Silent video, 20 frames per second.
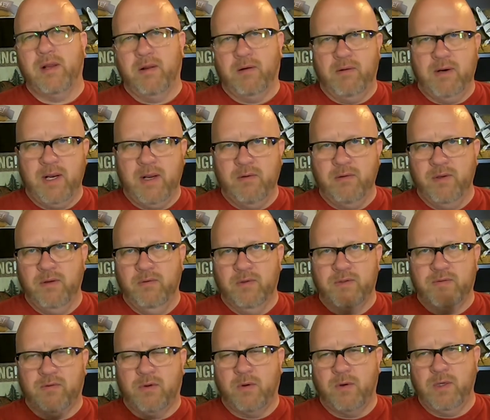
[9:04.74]
out of the ground and it
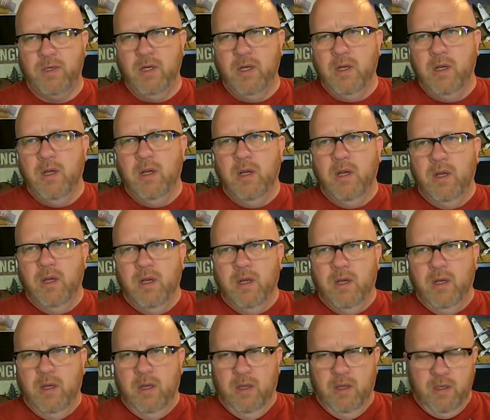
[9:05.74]
was floating.
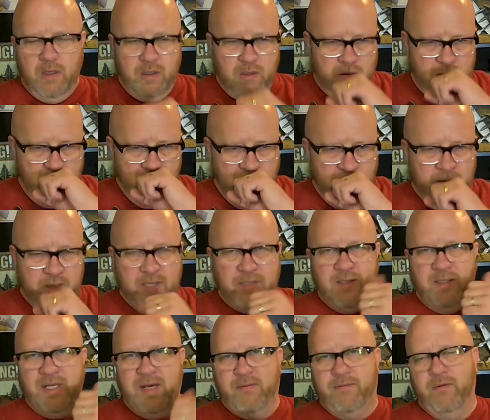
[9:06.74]
I
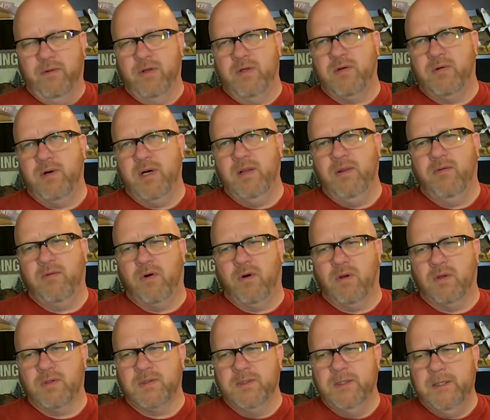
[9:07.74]
did that for the terrain
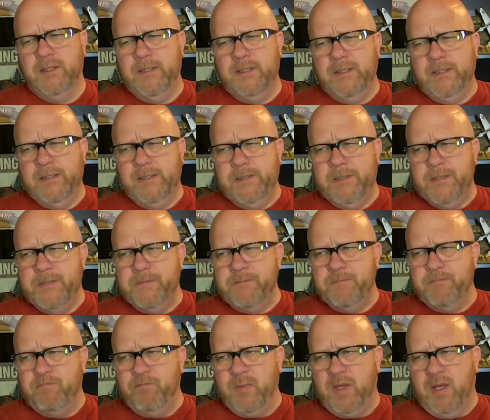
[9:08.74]
thralls.
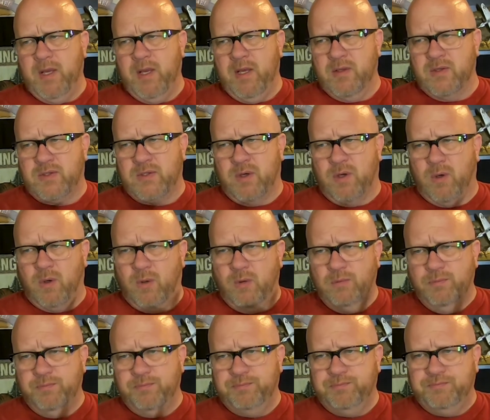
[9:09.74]
And
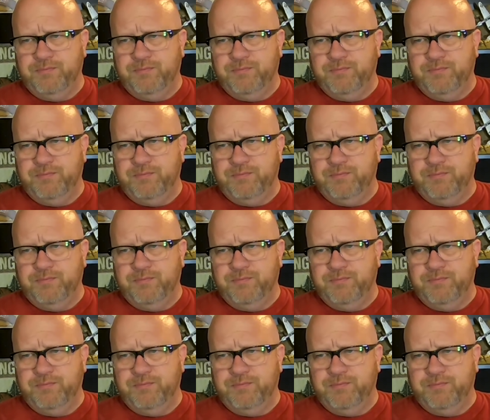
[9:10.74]
so